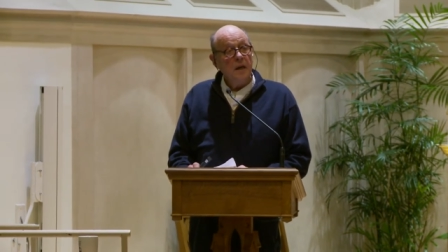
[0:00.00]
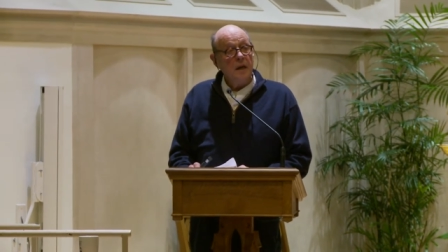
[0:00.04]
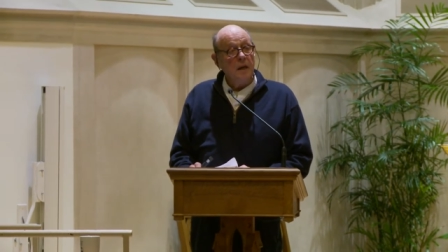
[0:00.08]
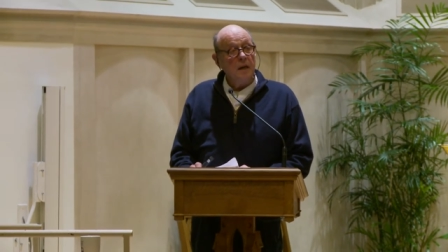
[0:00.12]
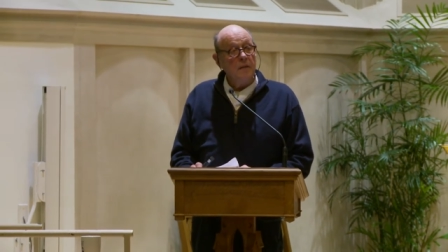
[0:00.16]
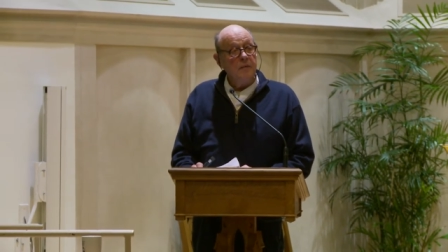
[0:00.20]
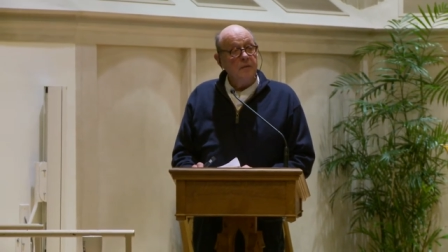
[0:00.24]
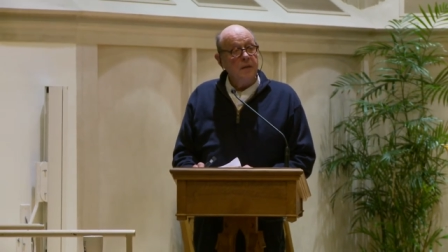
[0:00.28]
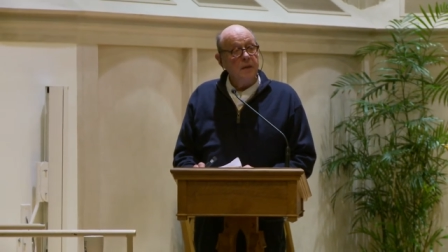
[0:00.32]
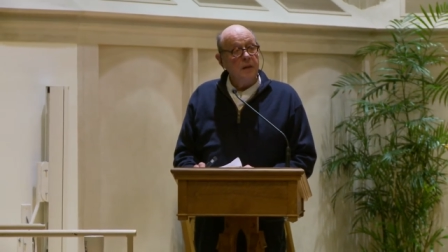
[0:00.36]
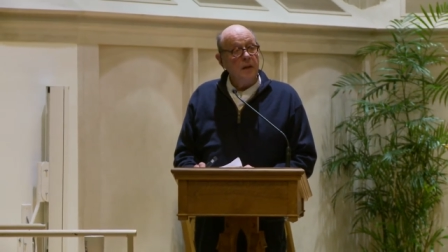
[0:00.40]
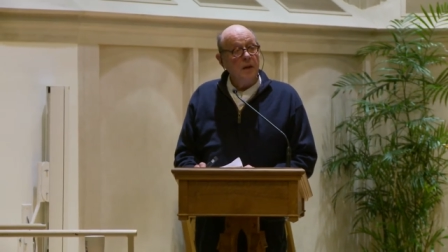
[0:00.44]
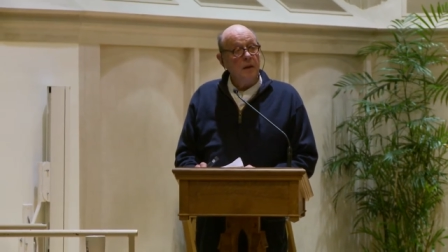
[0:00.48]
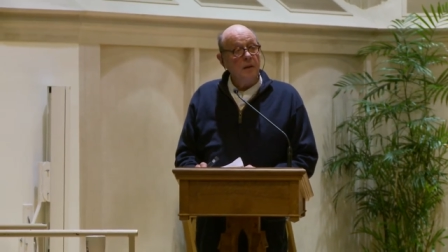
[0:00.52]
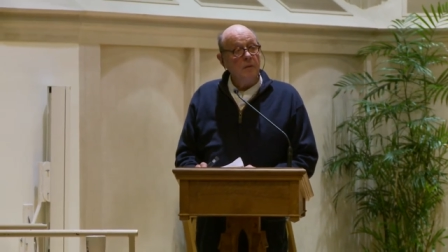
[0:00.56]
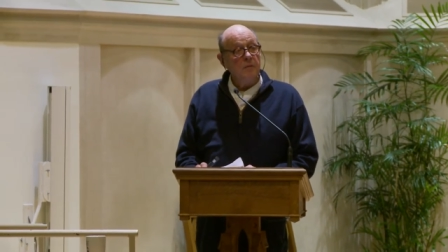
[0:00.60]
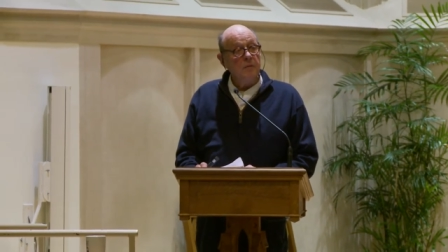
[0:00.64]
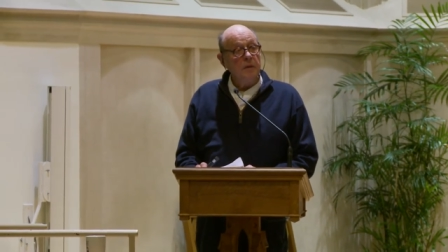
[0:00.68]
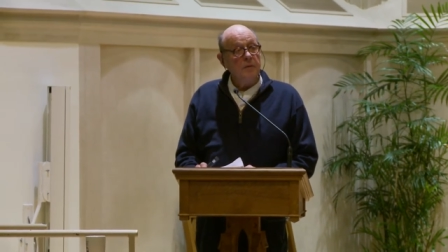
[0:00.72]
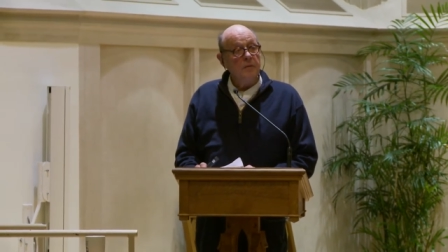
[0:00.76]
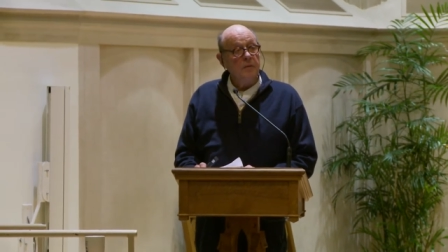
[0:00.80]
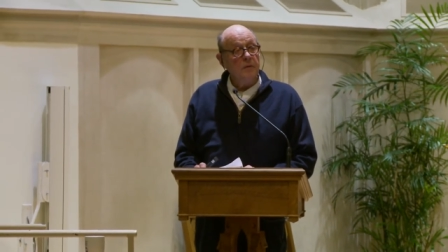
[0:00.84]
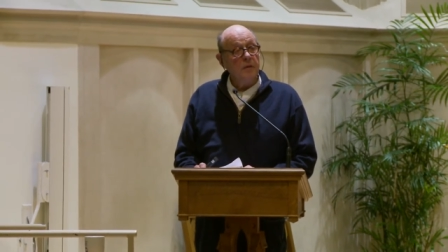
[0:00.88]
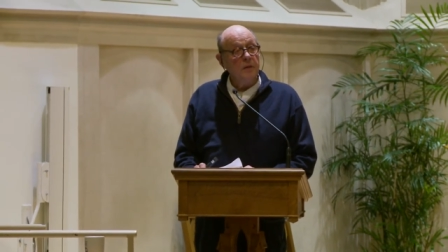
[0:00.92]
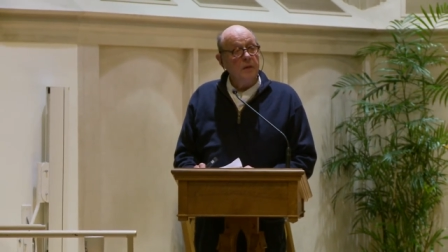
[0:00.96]
of the Yellow
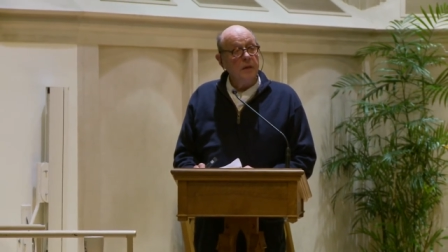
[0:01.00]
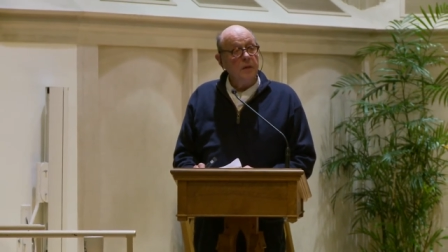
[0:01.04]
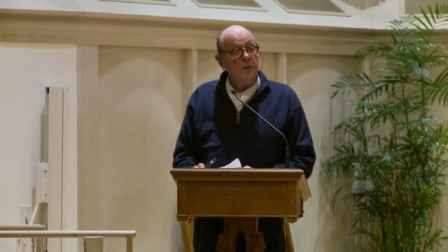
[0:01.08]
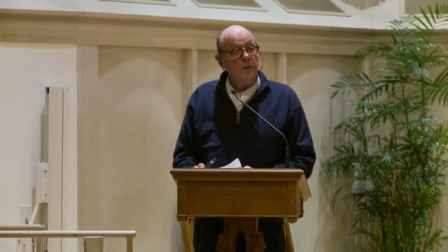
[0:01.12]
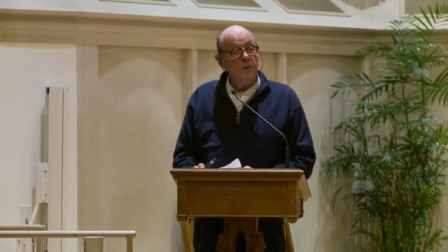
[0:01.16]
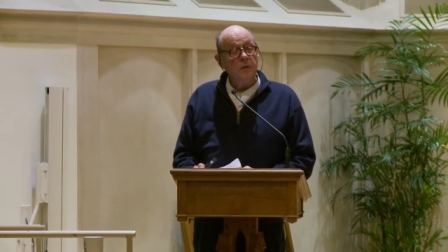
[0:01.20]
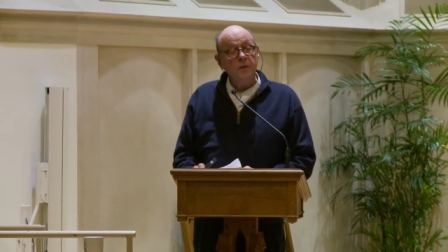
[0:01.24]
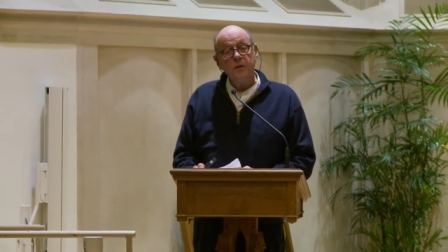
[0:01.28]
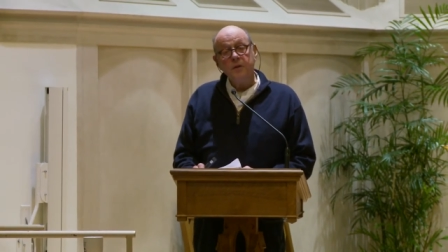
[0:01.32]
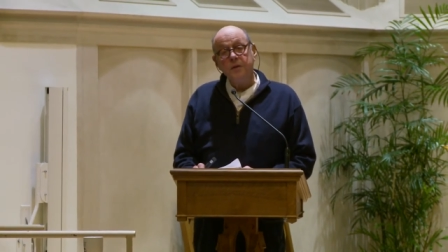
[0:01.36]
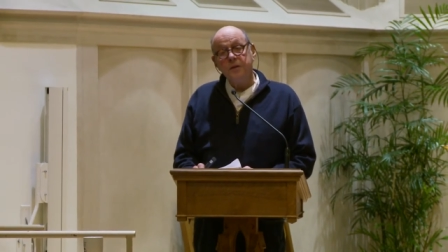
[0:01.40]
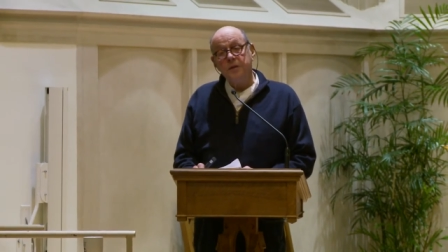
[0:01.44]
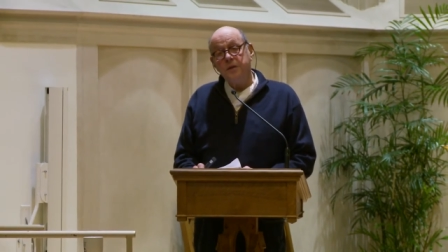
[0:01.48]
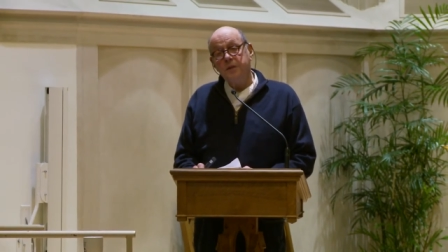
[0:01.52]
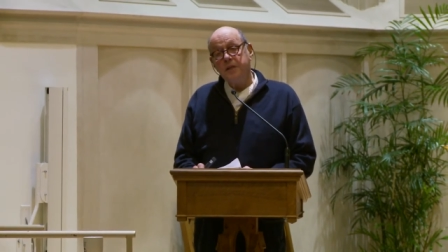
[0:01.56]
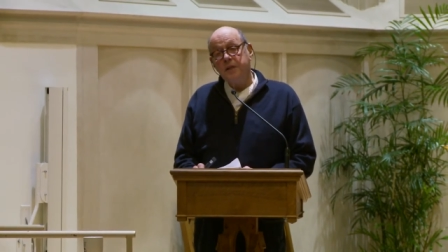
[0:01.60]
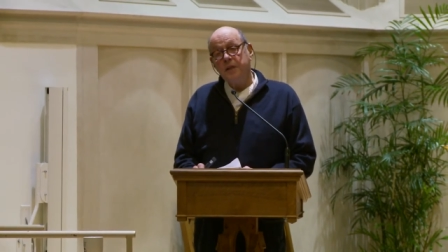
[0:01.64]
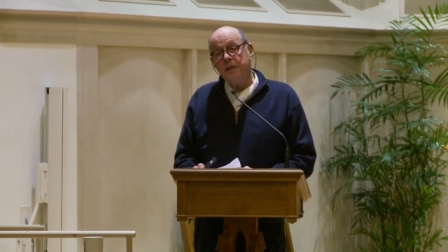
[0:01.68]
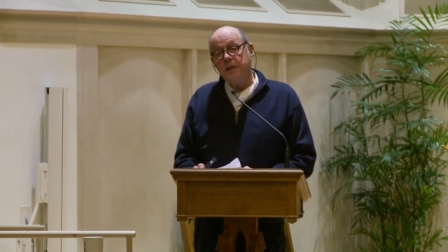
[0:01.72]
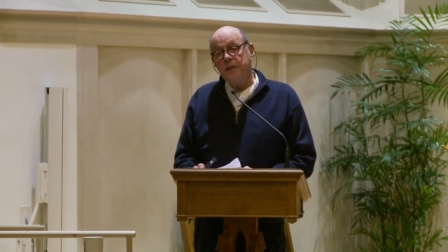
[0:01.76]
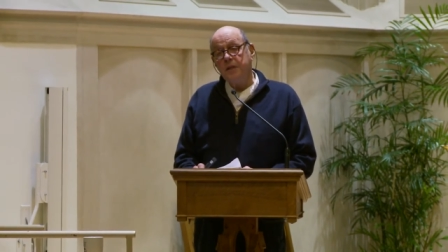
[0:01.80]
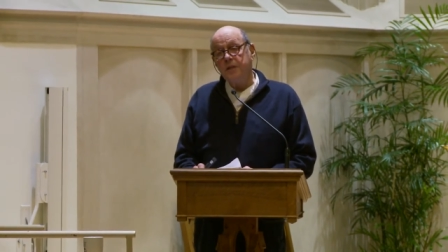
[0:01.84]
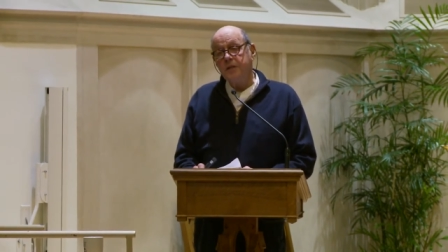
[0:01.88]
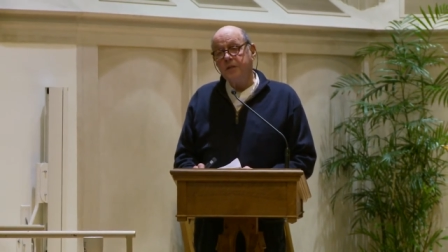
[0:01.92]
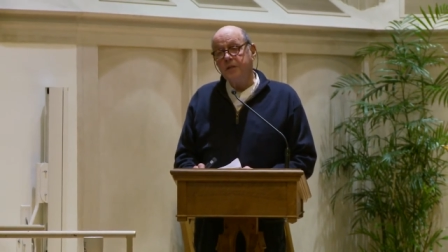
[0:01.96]
River in order to
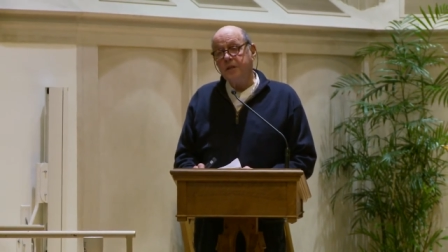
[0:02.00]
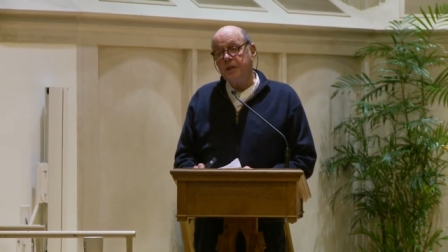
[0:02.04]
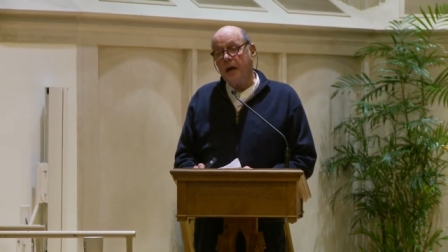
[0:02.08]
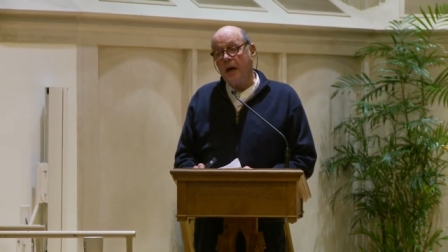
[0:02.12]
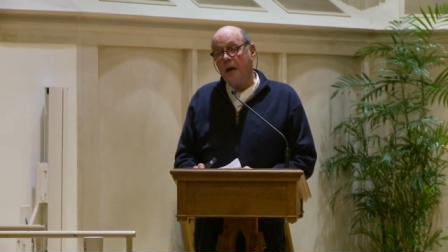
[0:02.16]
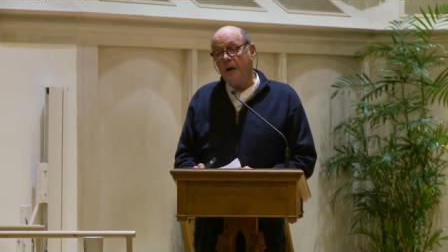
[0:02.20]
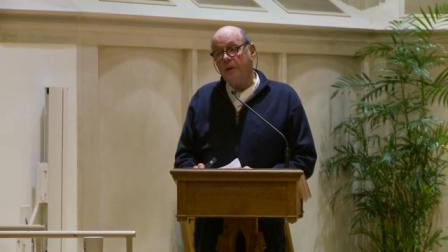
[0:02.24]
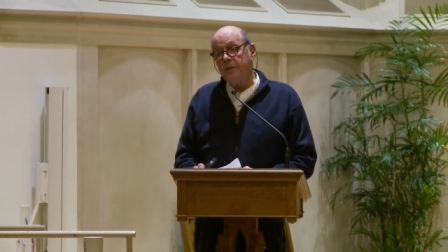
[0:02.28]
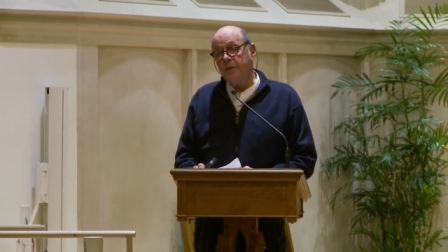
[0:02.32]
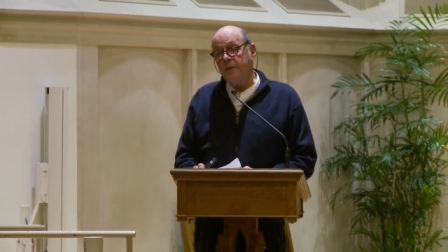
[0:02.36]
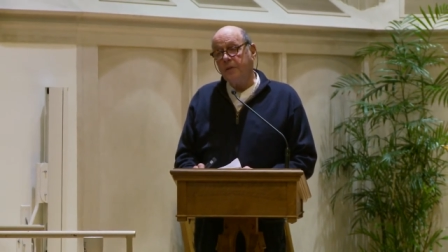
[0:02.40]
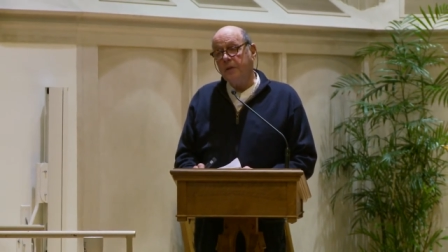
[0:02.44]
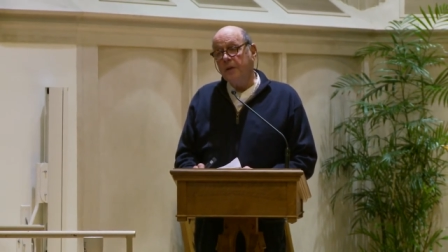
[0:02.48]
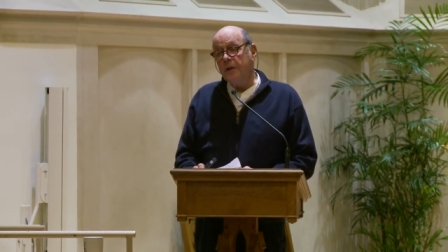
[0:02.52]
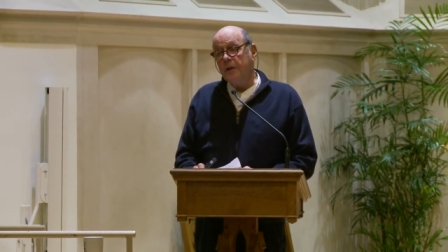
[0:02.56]
send it south